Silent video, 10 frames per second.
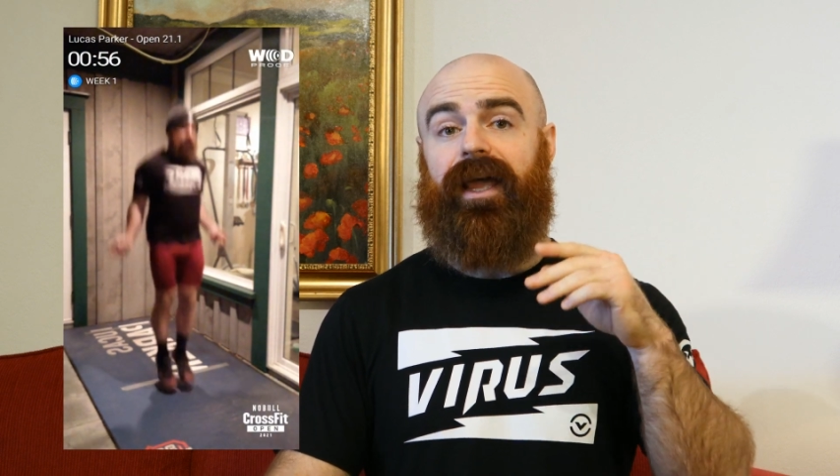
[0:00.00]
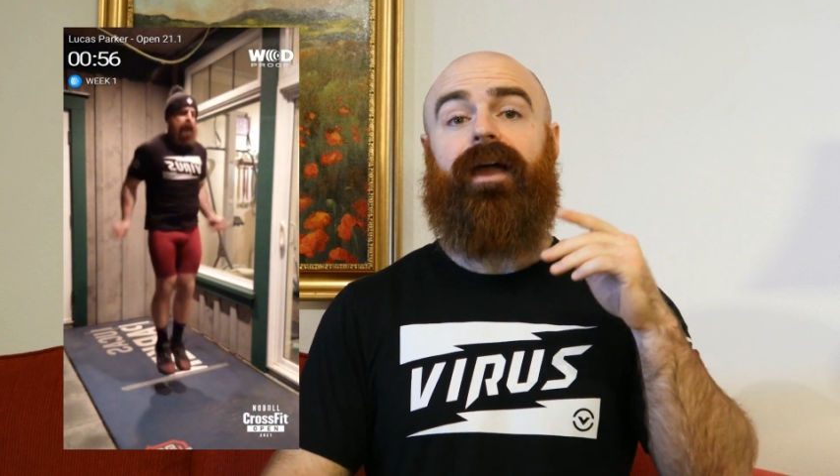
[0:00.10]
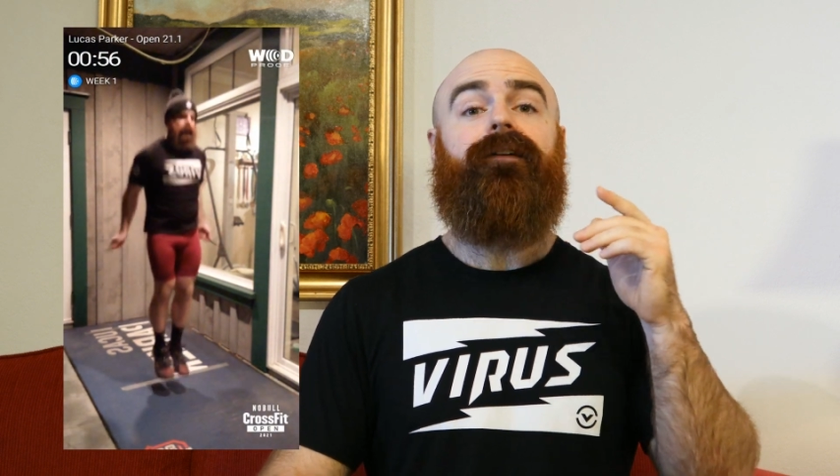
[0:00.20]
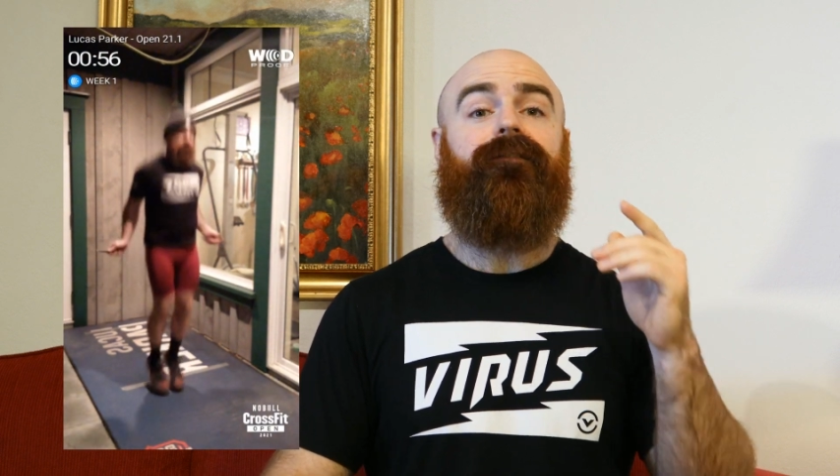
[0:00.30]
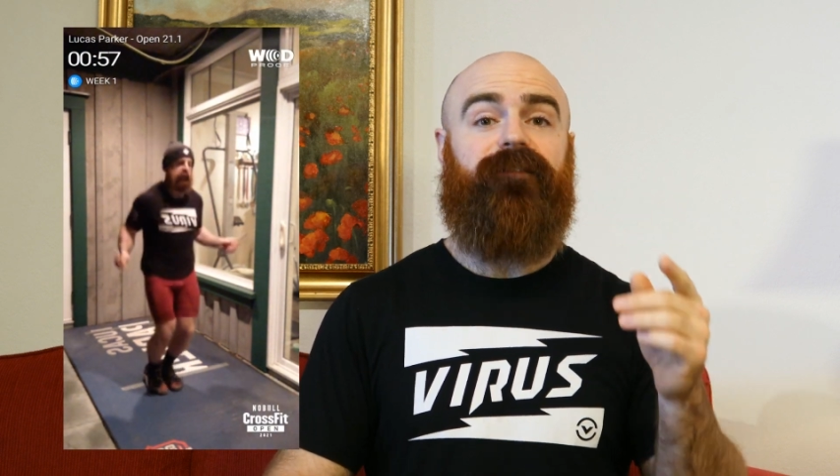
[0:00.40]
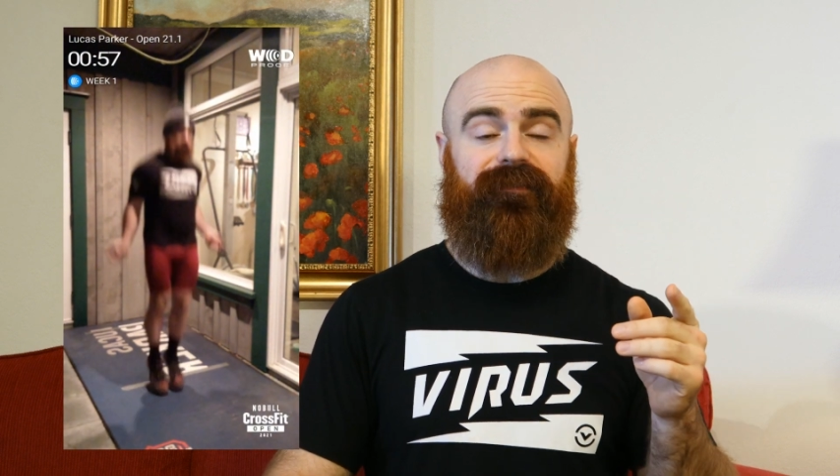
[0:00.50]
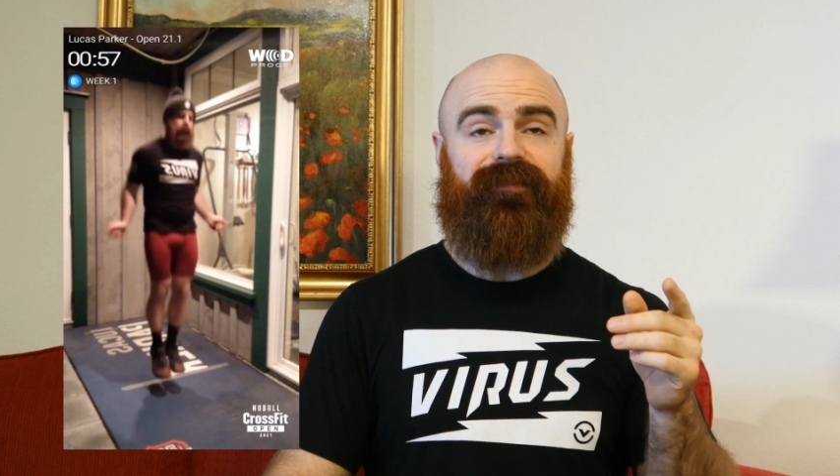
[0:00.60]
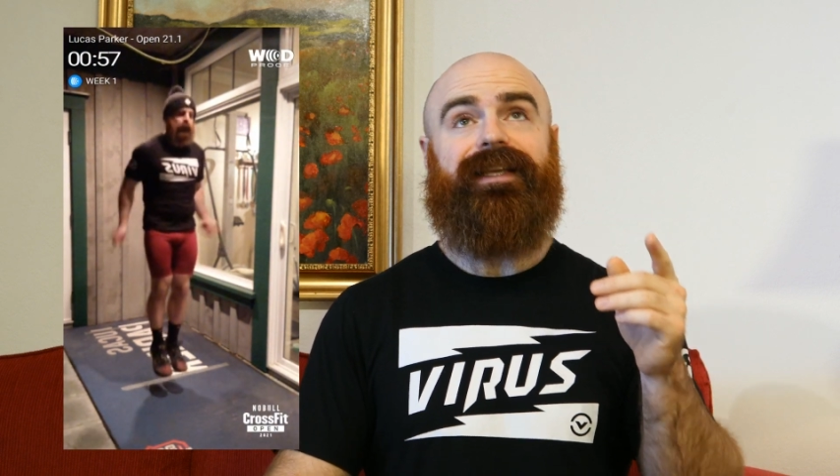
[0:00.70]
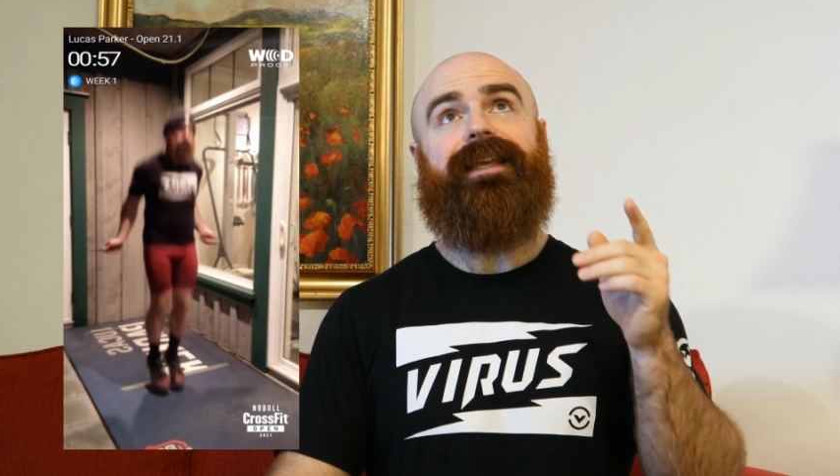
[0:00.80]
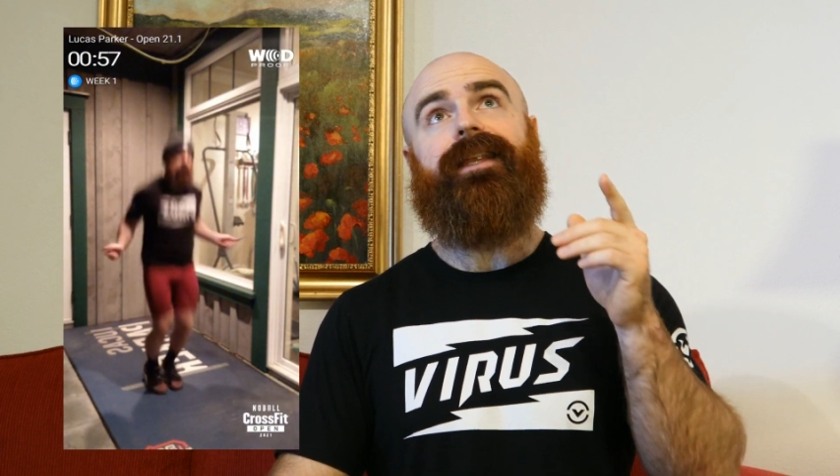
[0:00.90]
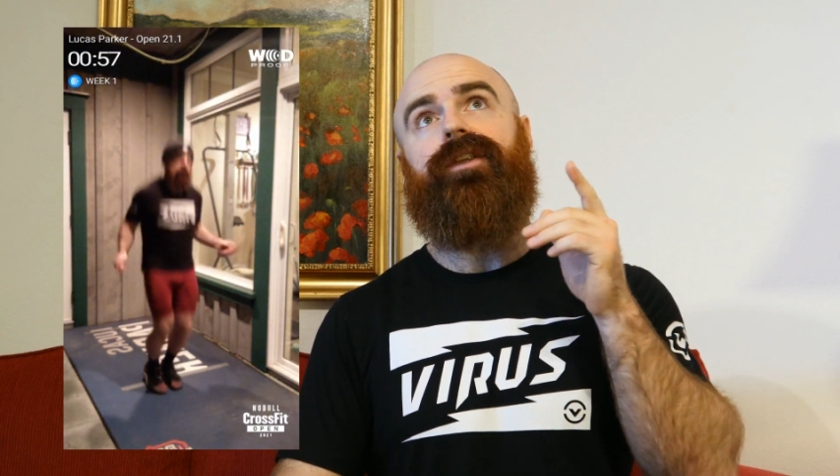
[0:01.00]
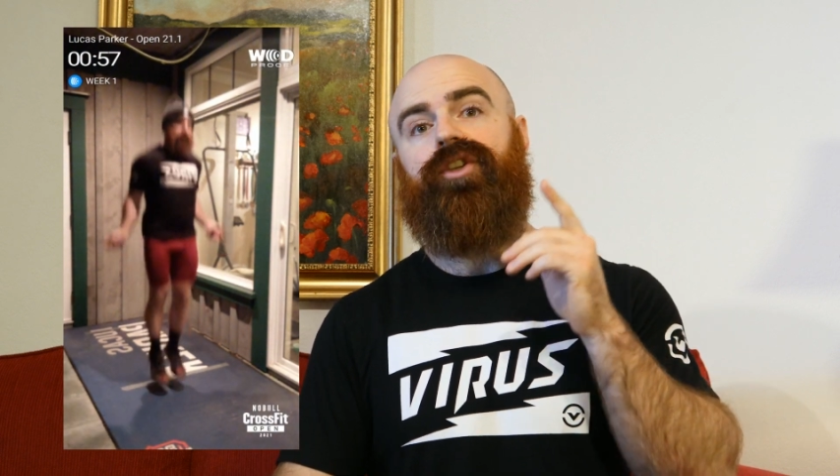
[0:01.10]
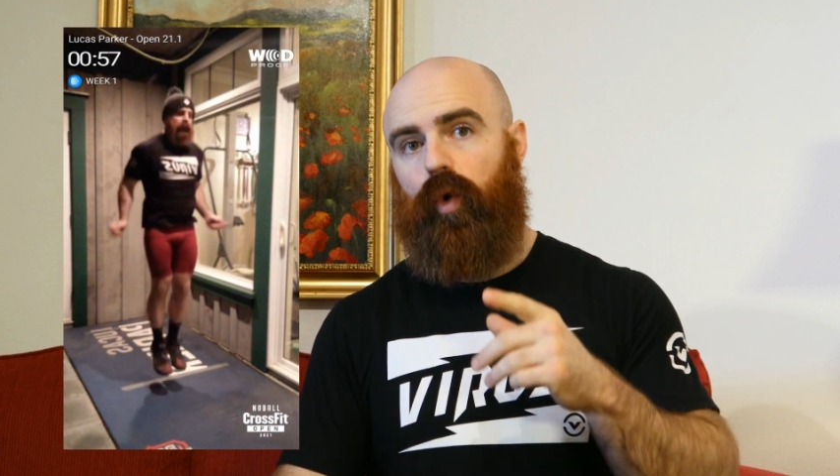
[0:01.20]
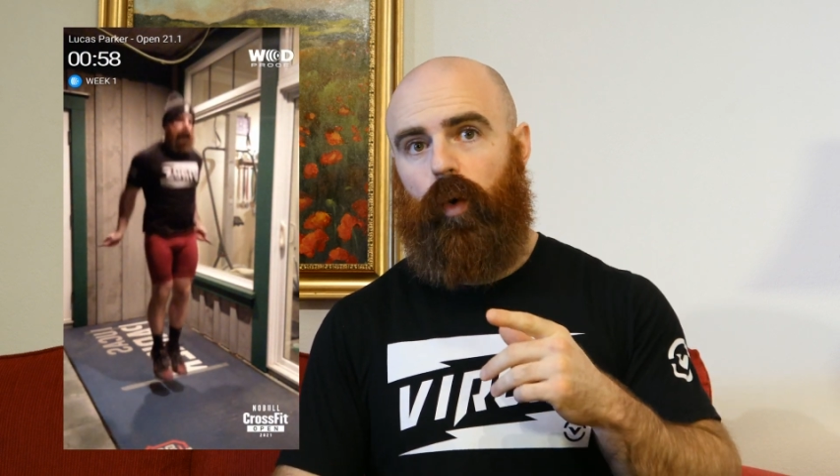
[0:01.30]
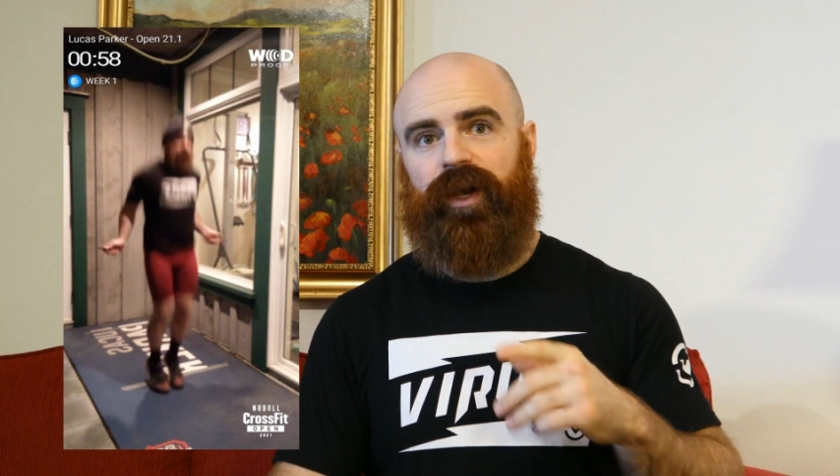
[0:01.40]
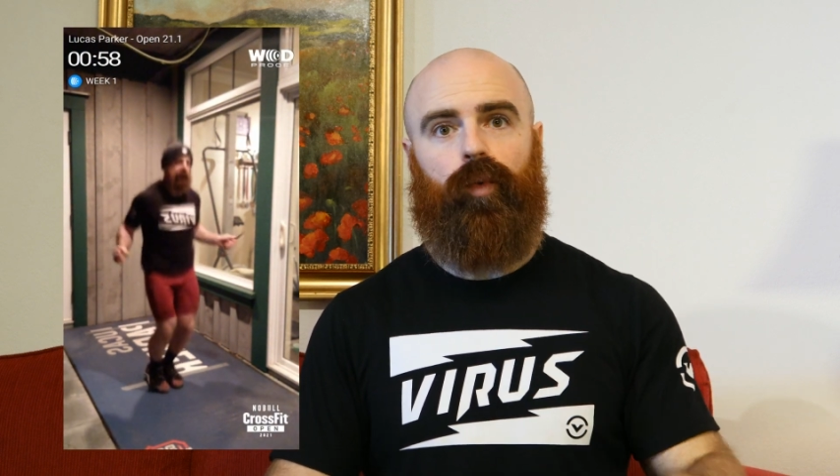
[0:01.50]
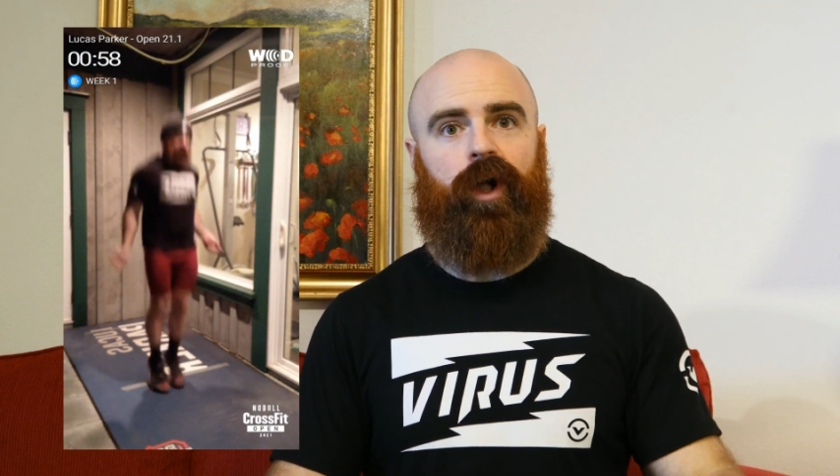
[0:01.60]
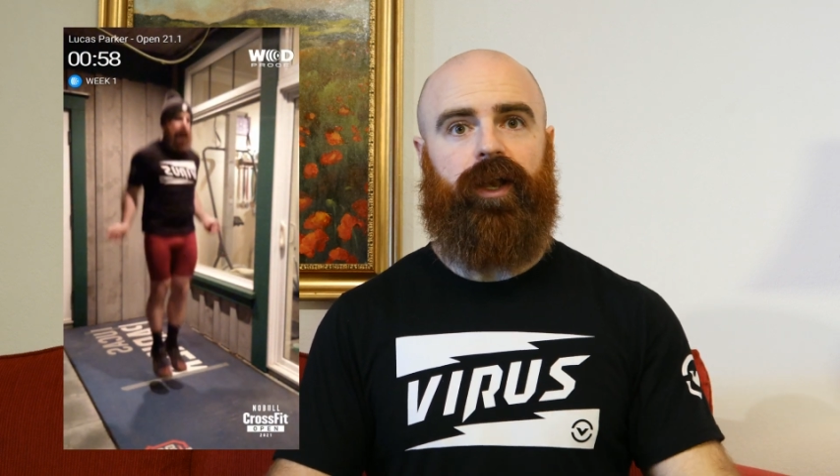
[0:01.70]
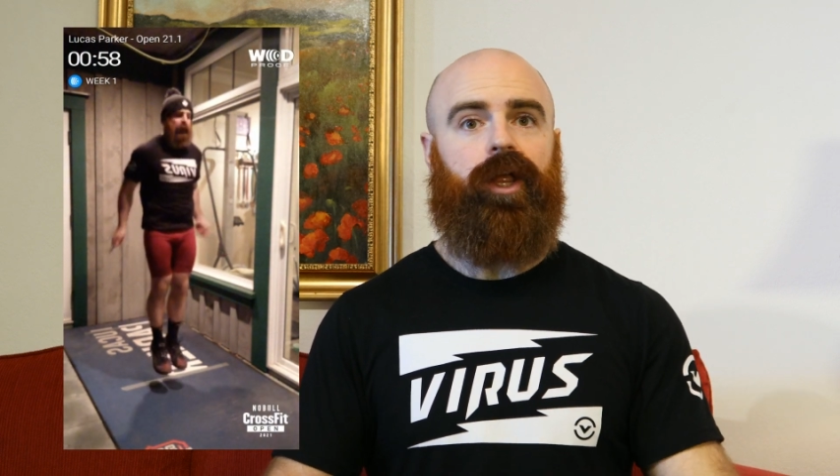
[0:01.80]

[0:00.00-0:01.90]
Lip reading: 15, 21,